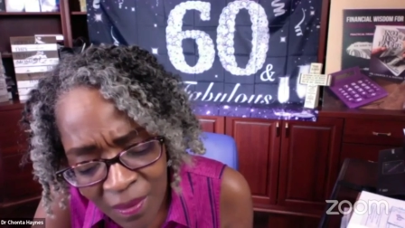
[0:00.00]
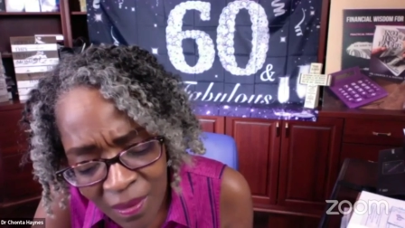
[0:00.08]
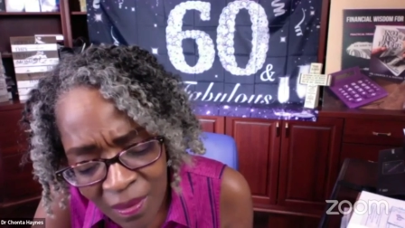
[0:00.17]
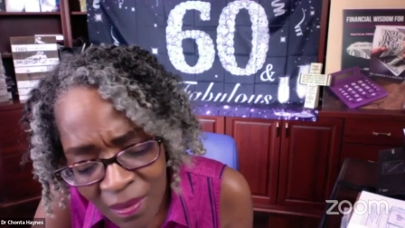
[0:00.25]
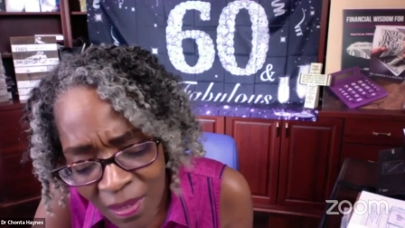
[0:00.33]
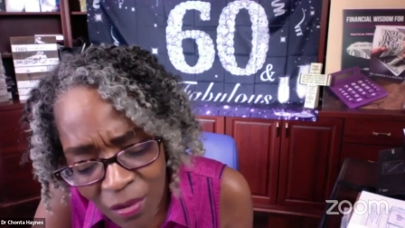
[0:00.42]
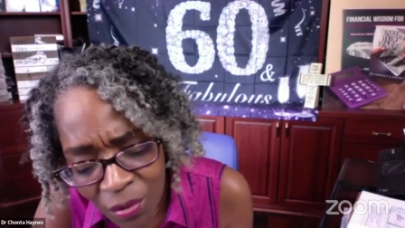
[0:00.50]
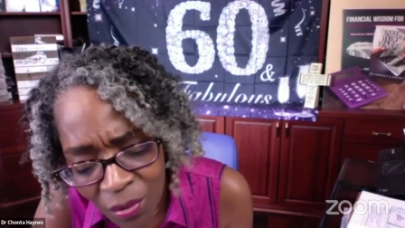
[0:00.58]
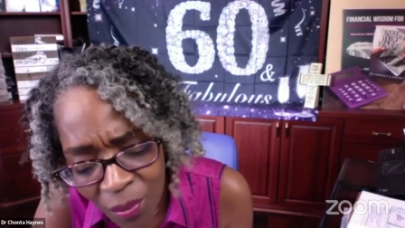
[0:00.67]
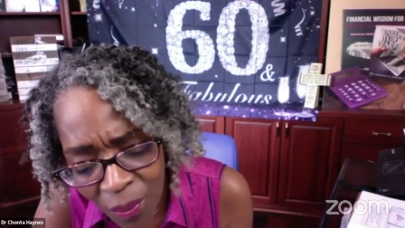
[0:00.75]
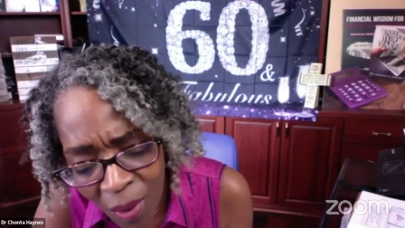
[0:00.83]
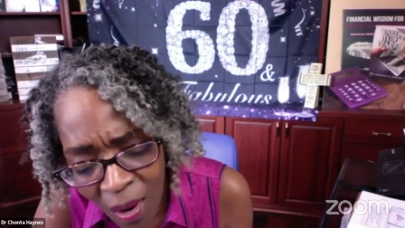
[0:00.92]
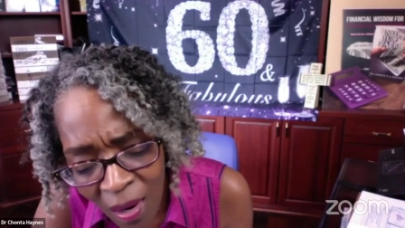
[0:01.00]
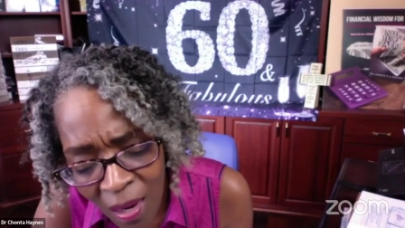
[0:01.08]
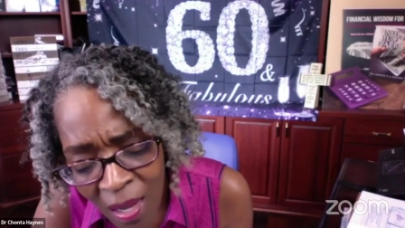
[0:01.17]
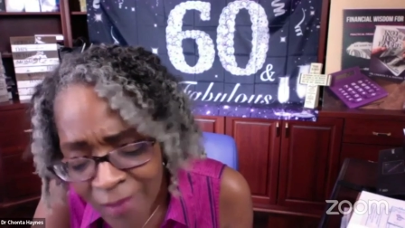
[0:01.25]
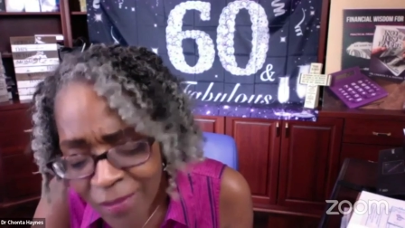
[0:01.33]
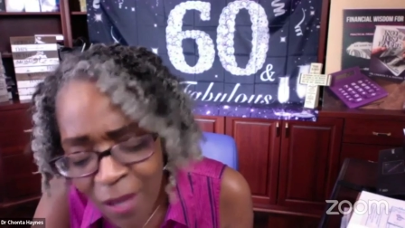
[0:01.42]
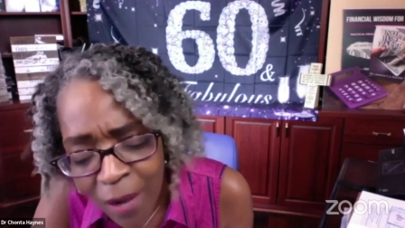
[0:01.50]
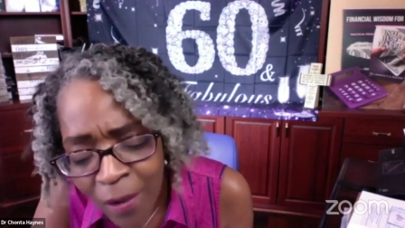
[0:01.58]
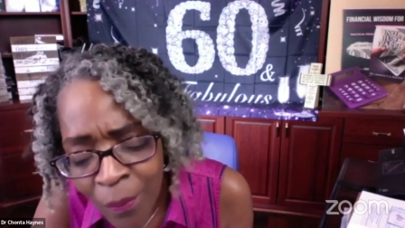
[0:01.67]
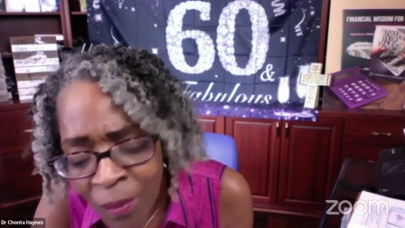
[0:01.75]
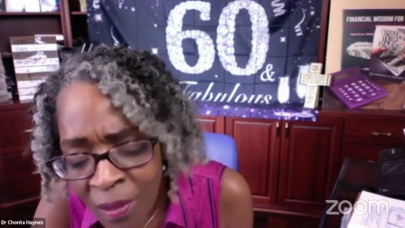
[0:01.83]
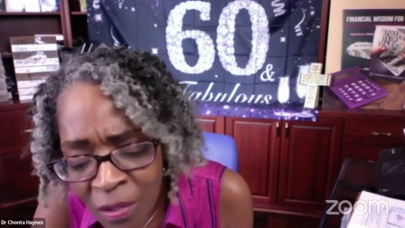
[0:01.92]
Because that's who you are.
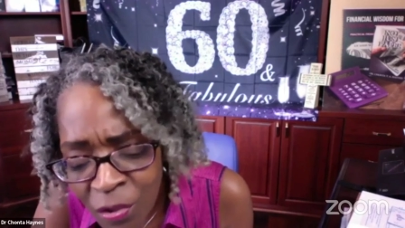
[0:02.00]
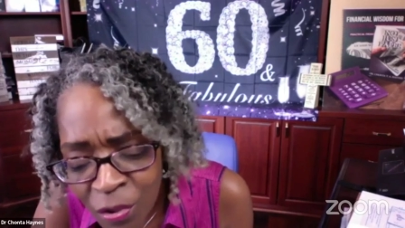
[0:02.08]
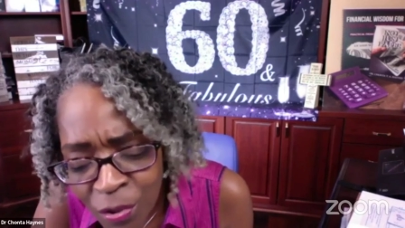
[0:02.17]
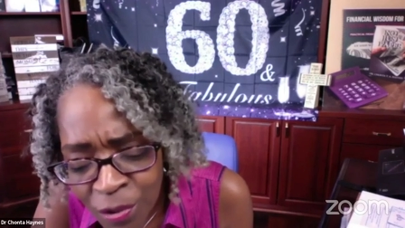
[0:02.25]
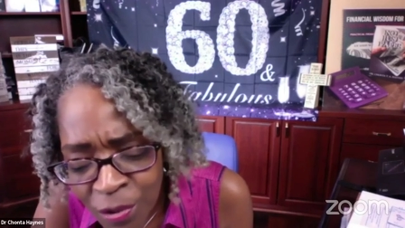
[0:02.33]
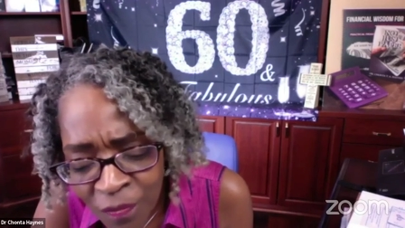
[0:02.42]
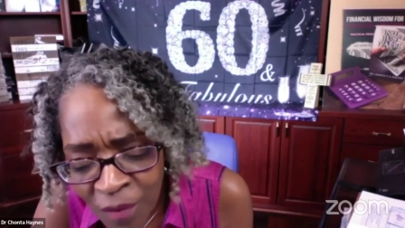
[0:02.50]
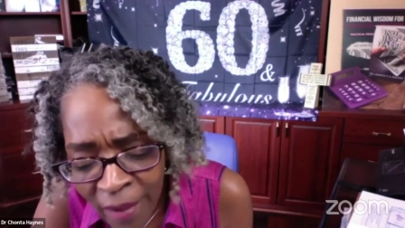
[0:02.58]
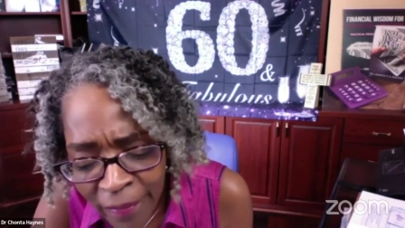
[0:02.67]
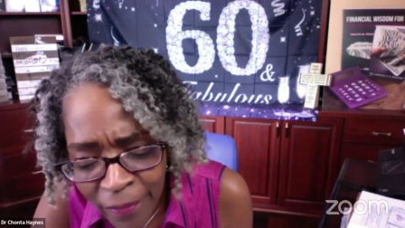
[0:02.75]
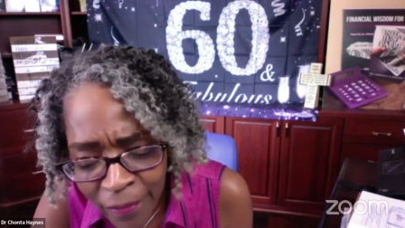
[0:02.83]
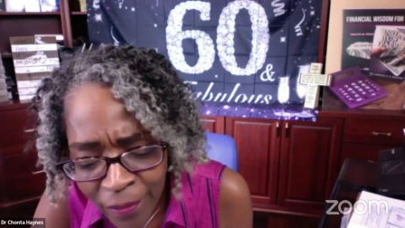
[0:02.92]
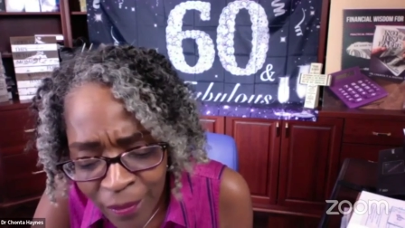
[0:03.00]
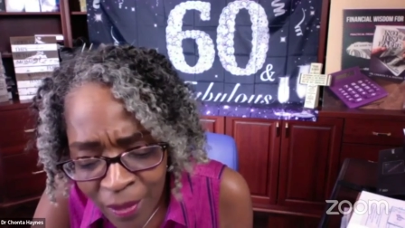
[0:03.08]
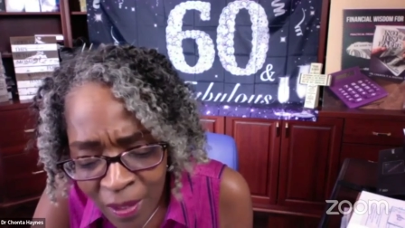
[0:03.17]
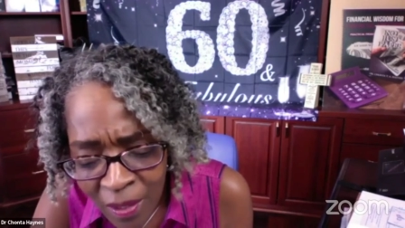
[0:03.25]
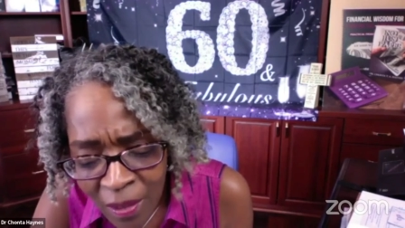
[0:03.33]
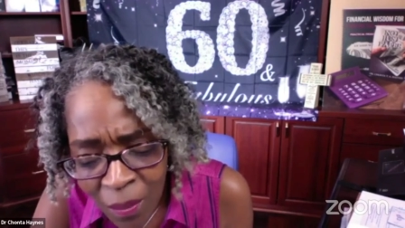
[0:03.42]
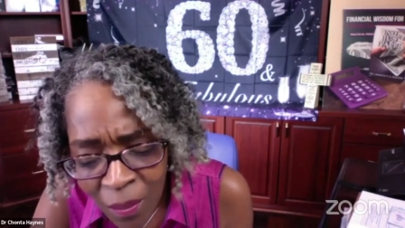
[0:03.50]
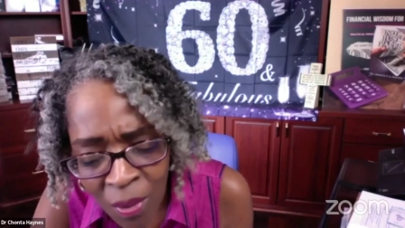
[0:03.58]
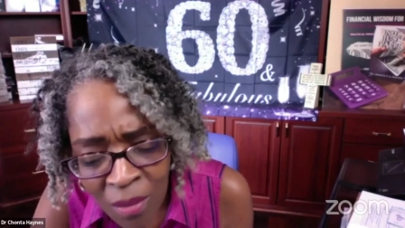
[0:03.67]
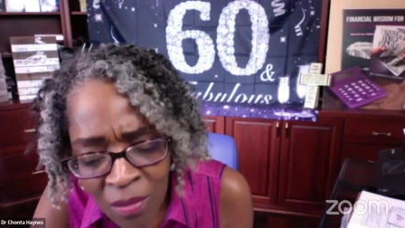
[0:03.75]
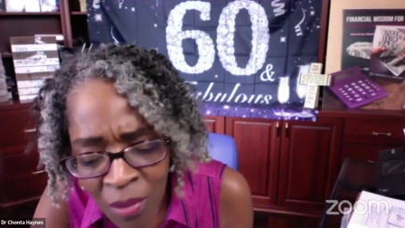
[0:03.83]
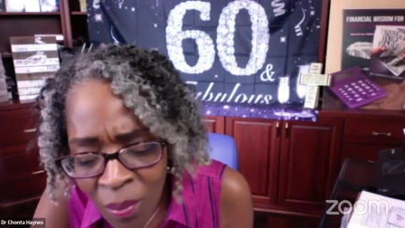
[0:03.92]
Talking with a good, good father that
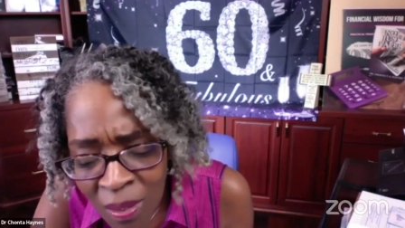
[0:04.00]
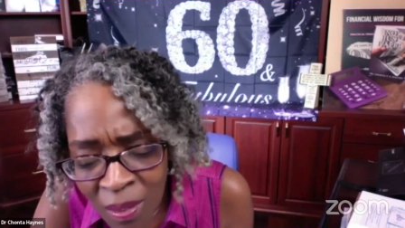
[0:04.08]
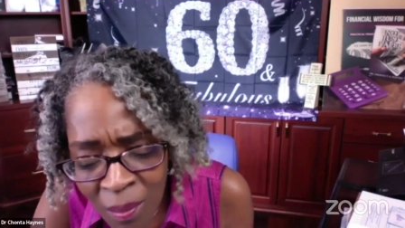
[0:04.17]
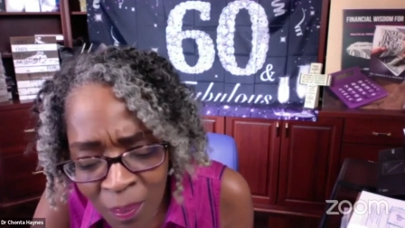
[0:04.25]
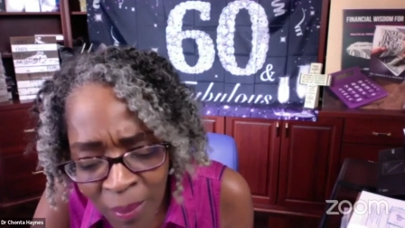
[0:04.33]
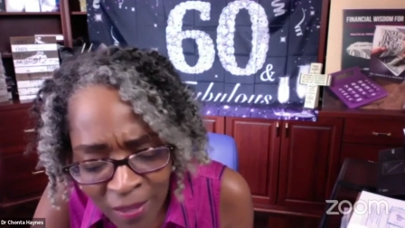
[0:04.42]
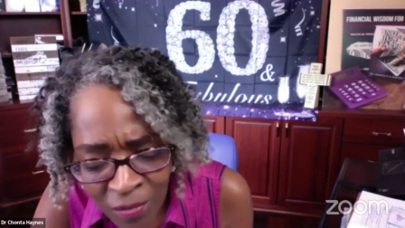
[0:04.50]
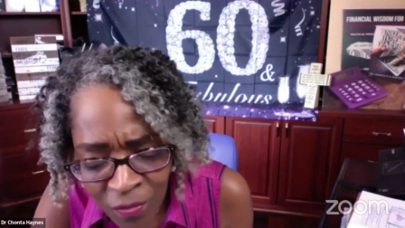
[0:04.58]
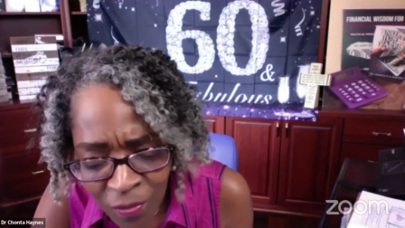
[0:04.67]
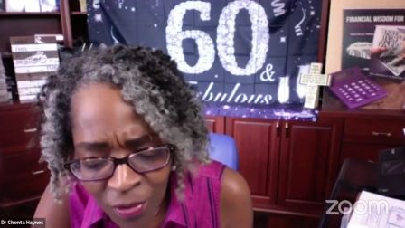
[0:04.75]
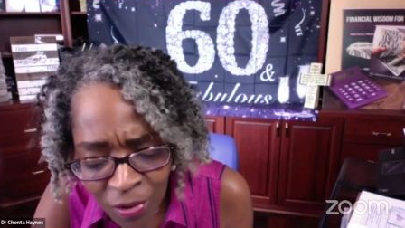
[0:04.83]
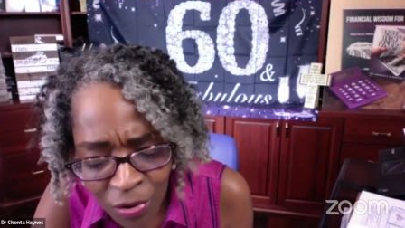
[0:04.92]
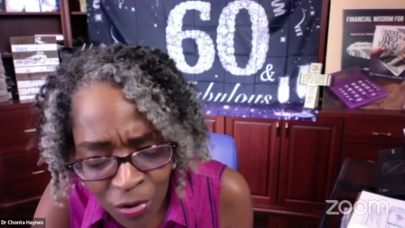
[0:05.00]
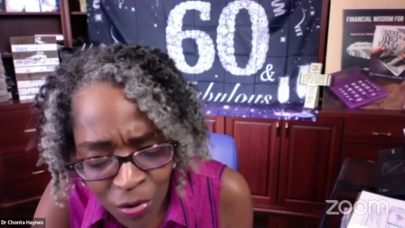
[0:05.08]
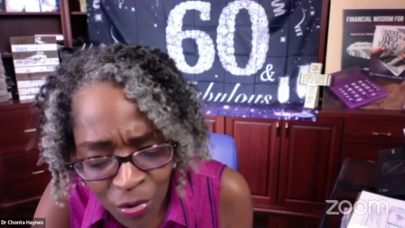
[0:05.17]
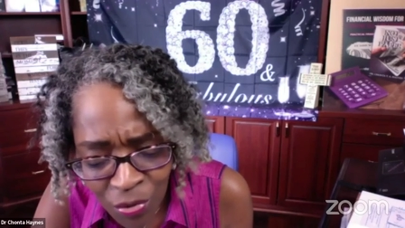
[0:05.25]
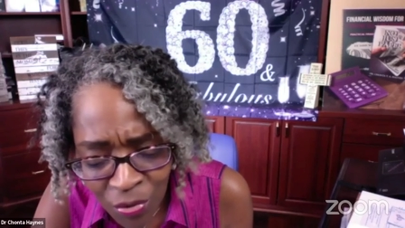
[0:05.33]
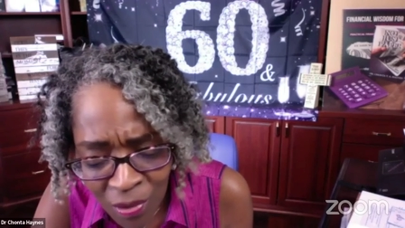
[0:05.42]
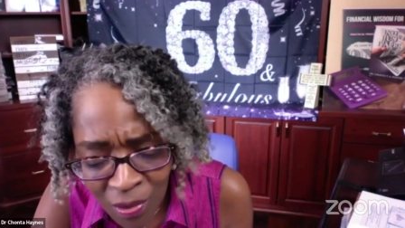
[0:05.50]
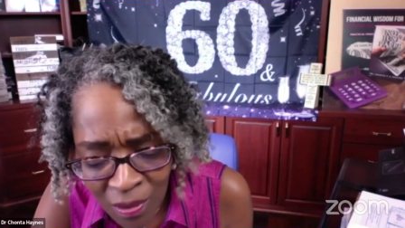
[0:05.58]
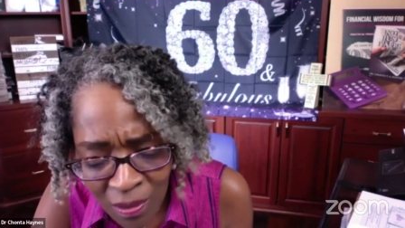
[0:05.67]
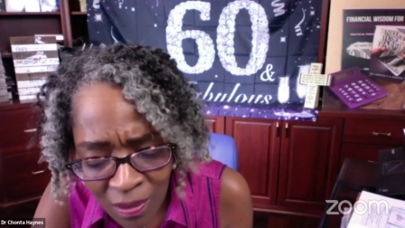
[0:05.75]
wants only the best for his children